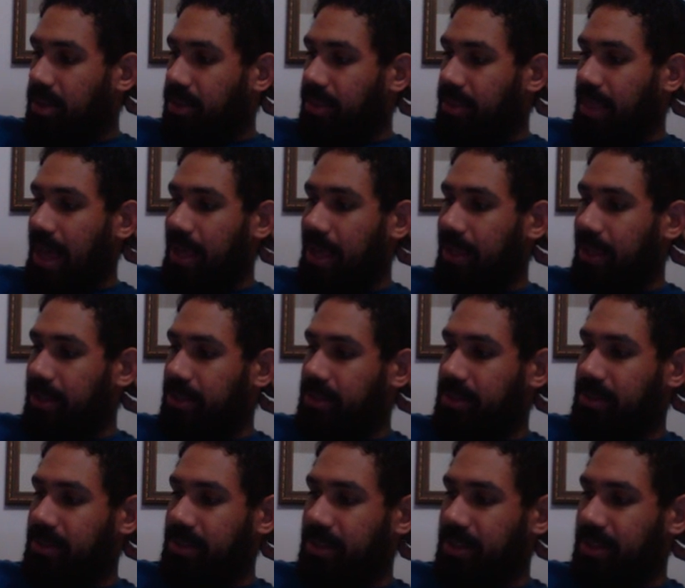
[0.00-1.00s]
that
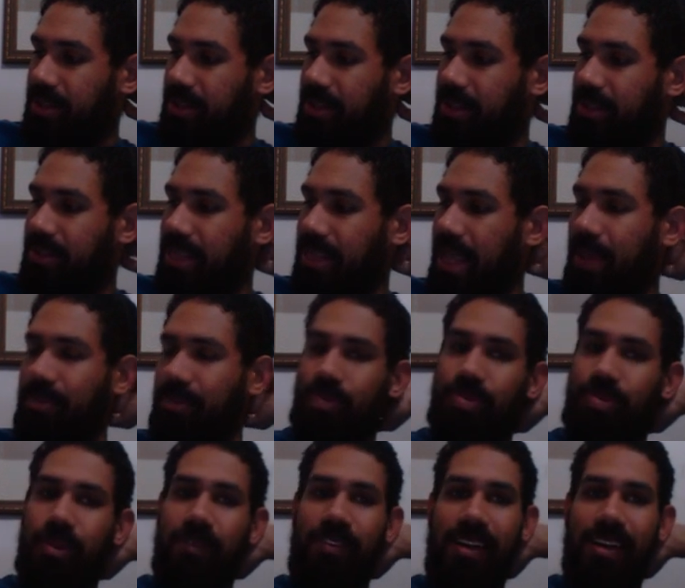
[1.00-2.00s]
his name is
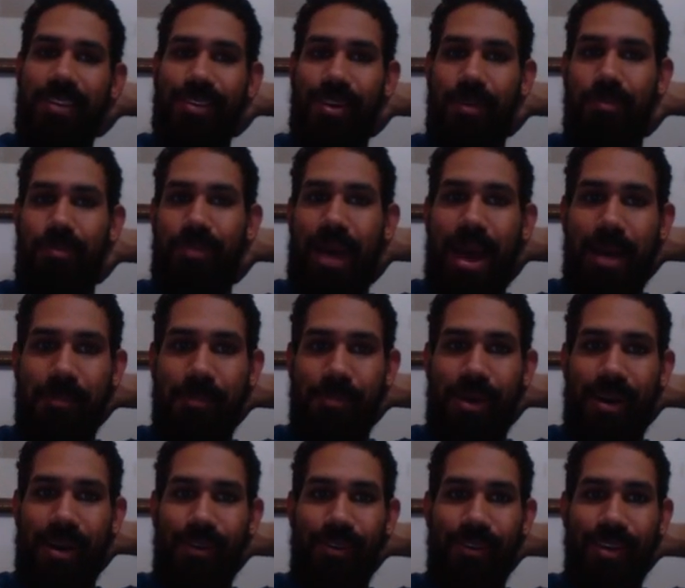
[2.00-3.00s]
Professor
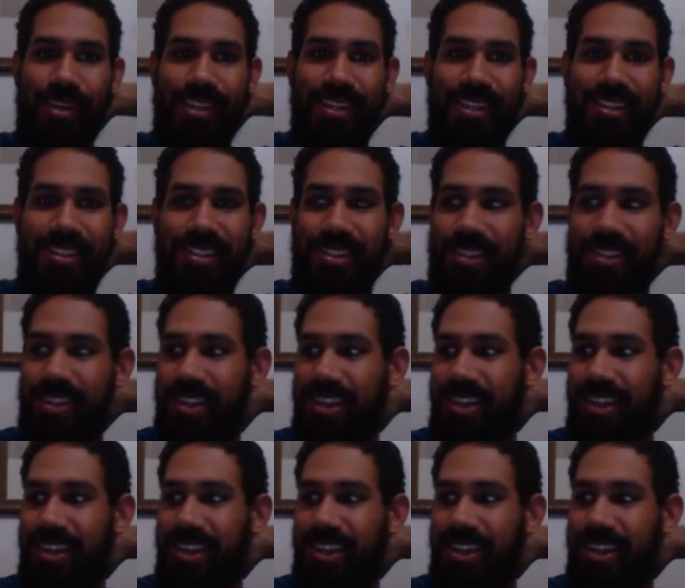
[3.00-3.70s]
Bambo, which is